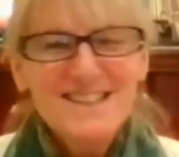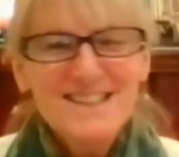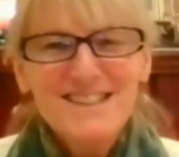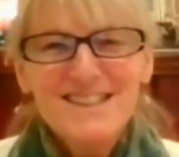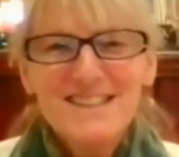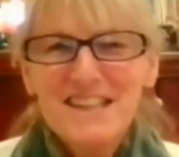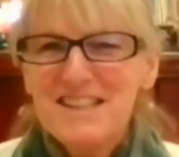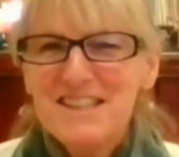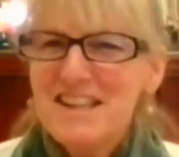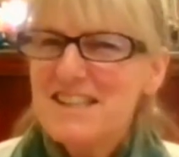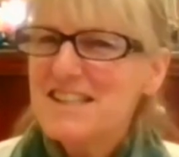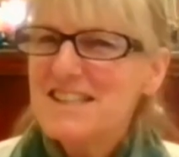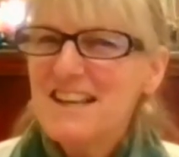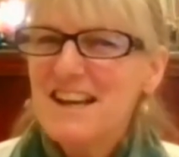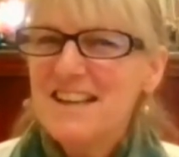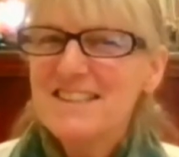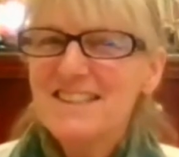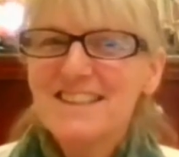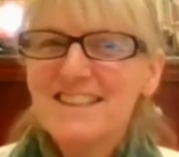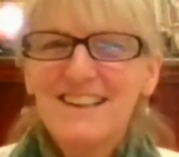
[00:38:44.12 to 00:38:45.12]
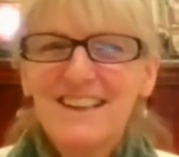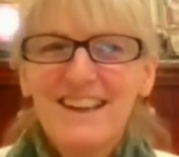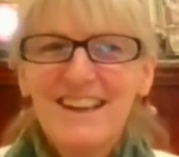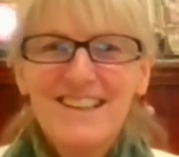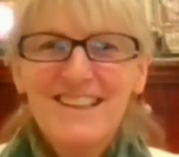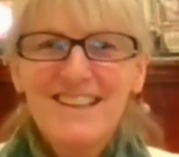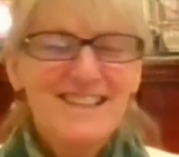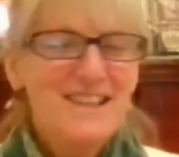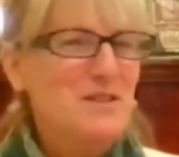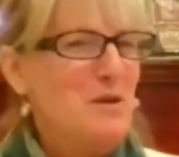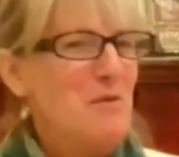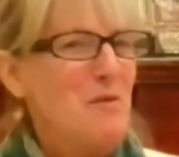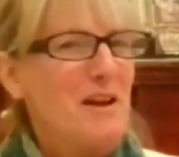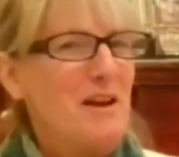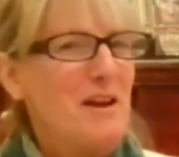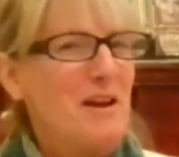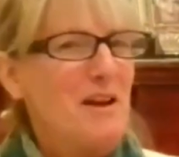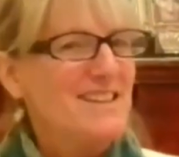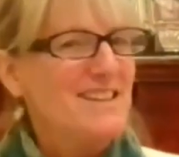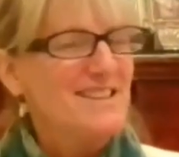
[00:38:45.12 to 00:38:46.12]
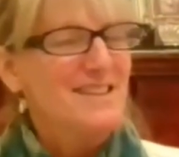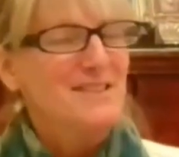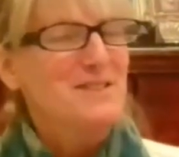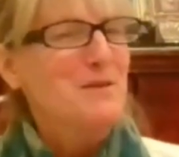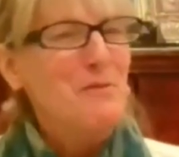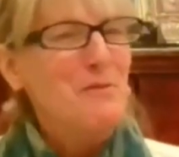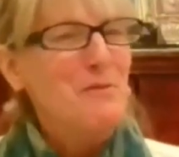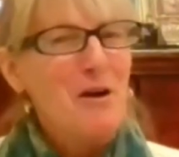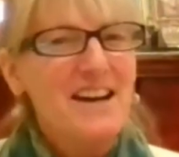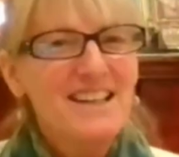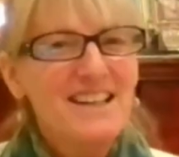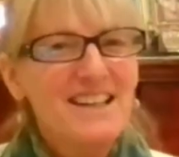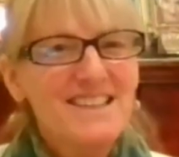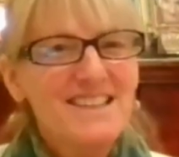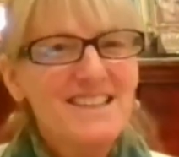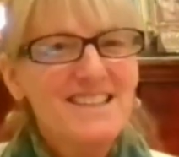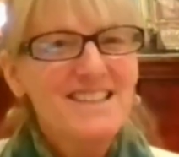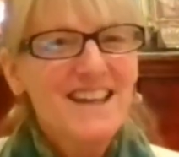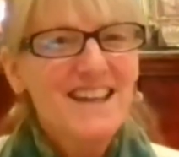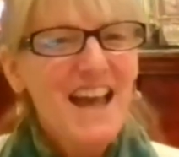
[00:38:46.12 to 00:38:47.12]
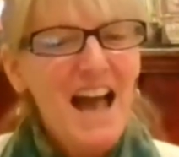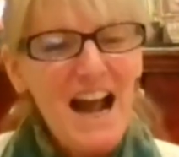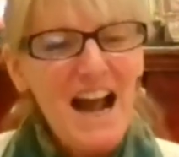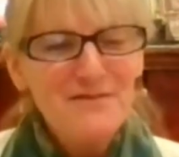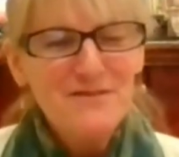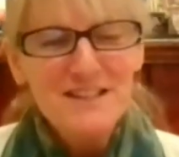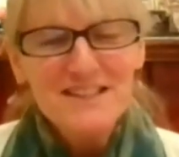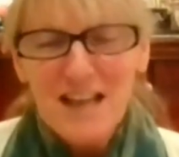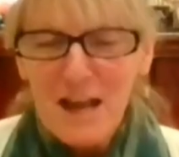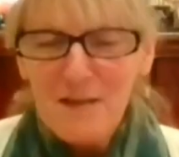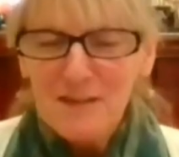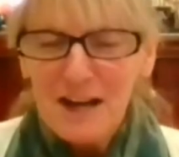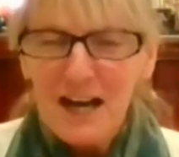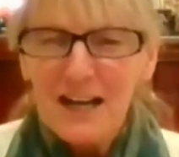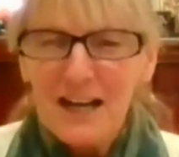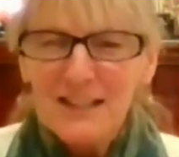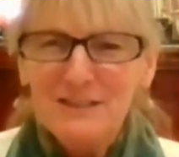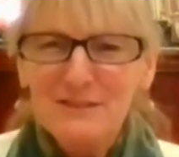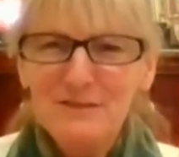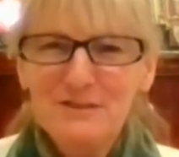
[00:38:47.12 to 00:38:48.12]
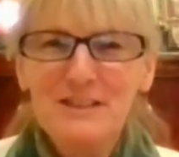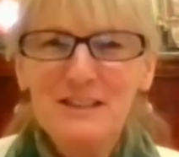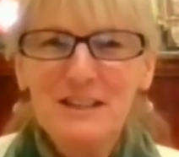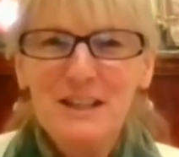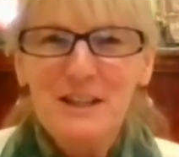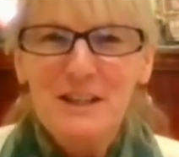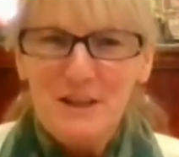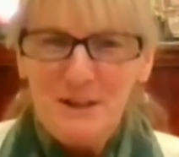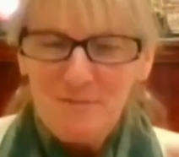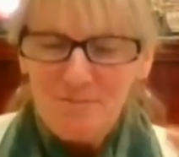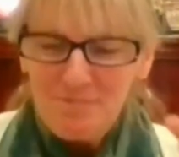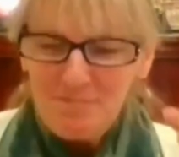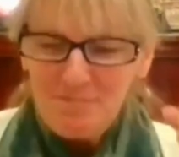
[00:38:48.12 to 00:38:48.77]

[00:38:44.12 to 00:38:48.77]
it doesn't work. It doesn't have the same kind of